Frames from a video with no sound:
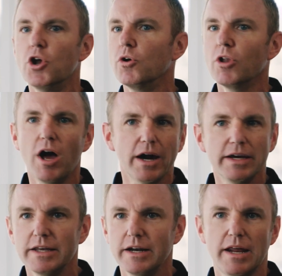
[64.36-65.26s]
no
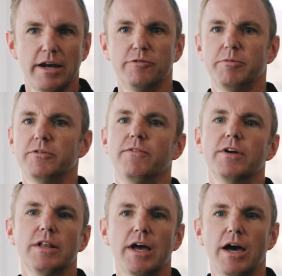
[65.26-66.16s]
lock-in in any
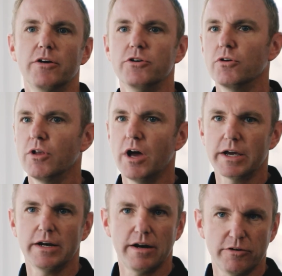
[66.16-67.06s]
specific cloud, no
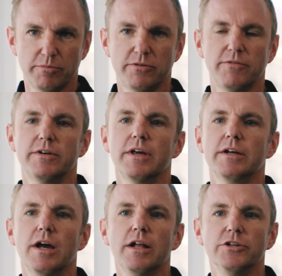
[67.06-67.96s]
lock-in in any specific
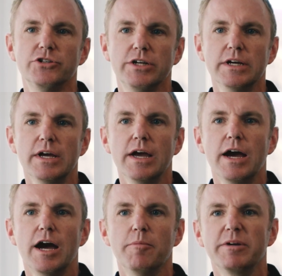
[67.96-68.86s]
technology.
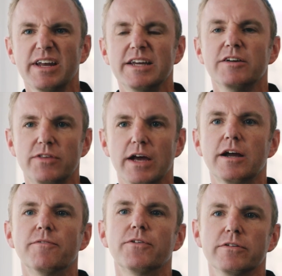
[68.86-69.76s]
It kind of gives
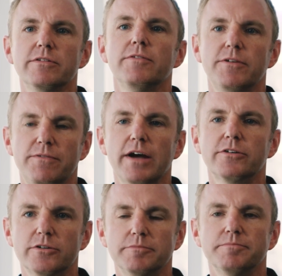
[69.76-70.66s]
that comfort and safety
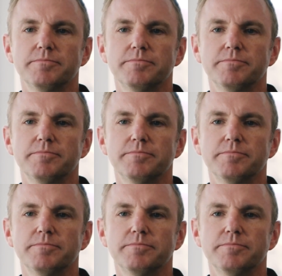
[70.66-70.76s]
factor.